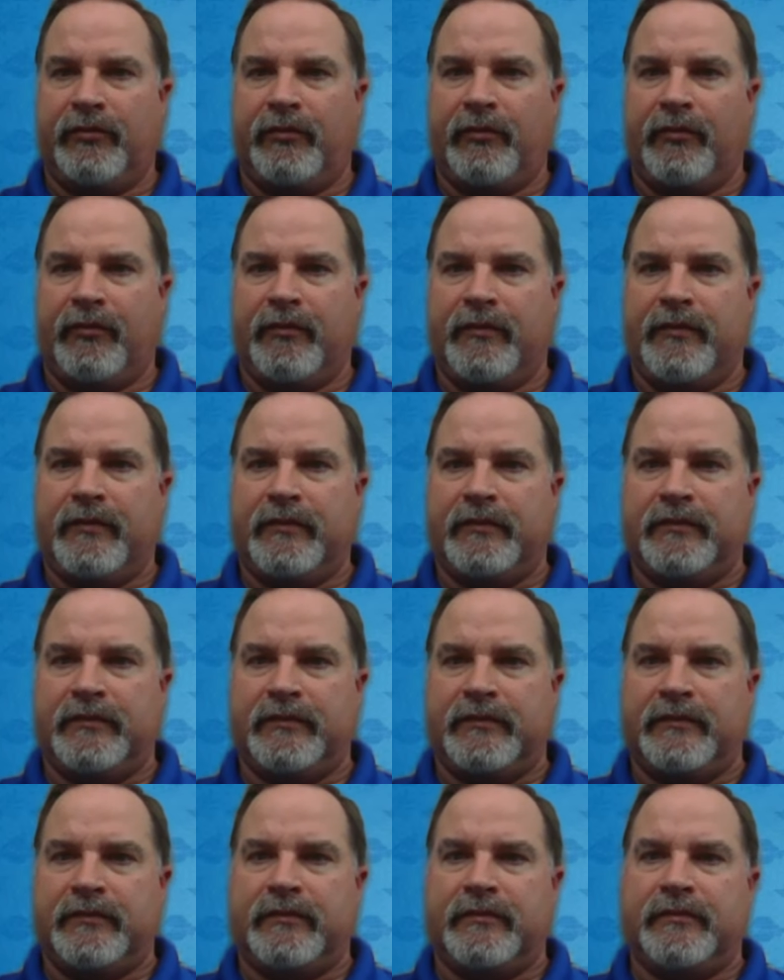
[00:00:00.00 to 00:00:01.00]

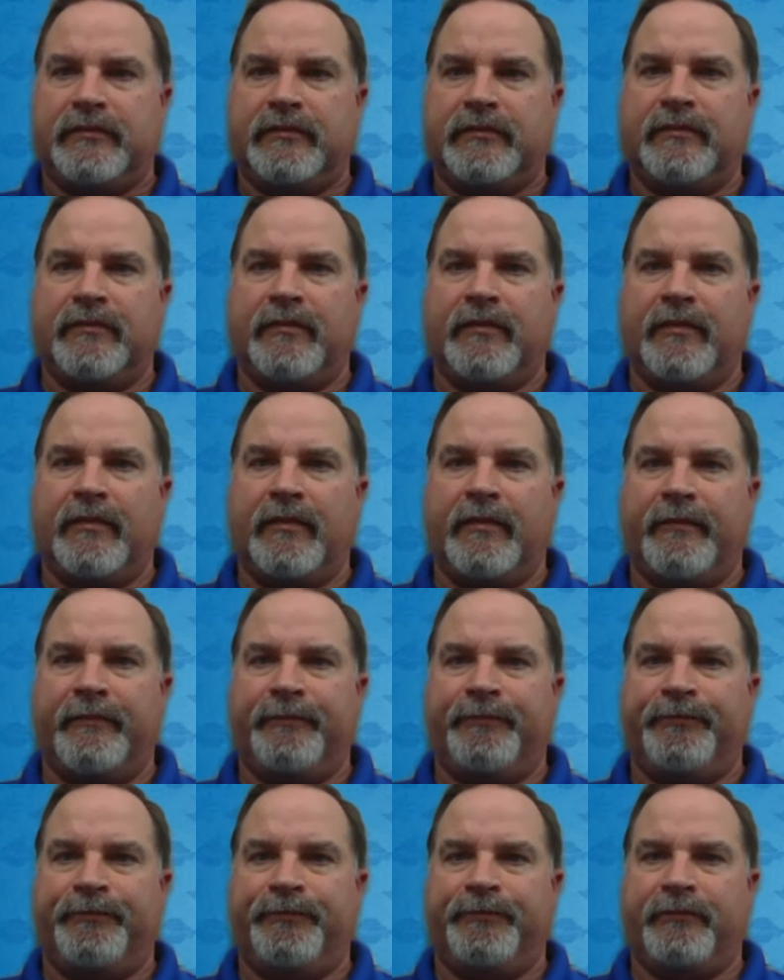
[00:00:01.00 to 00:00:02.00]

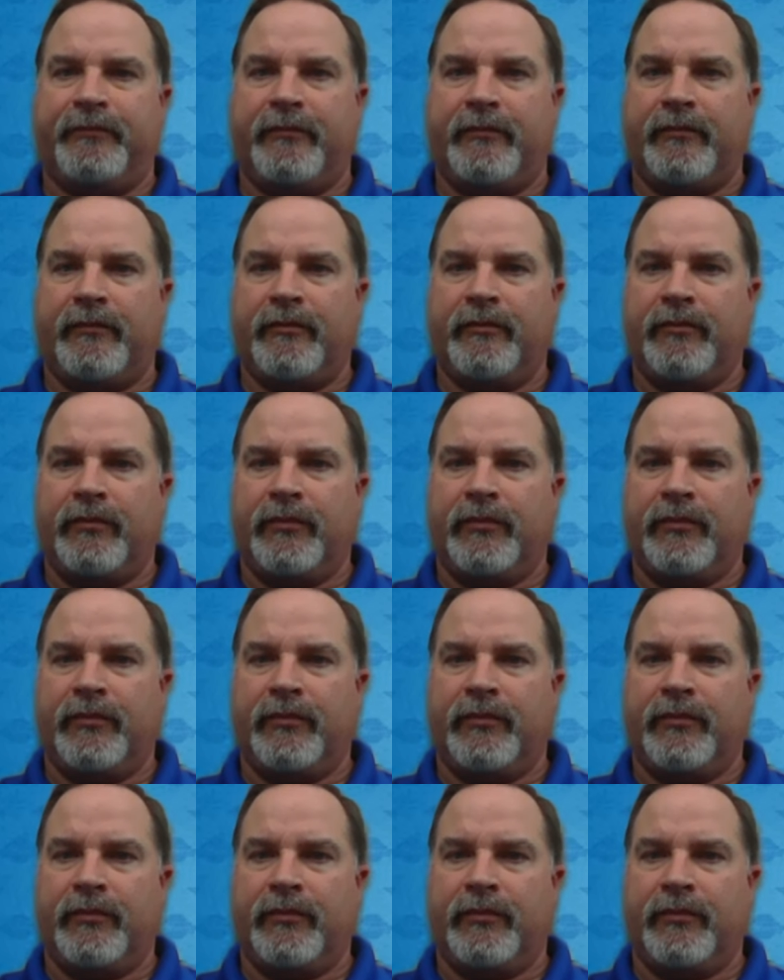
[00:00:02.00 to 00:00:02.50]
(no one is talking)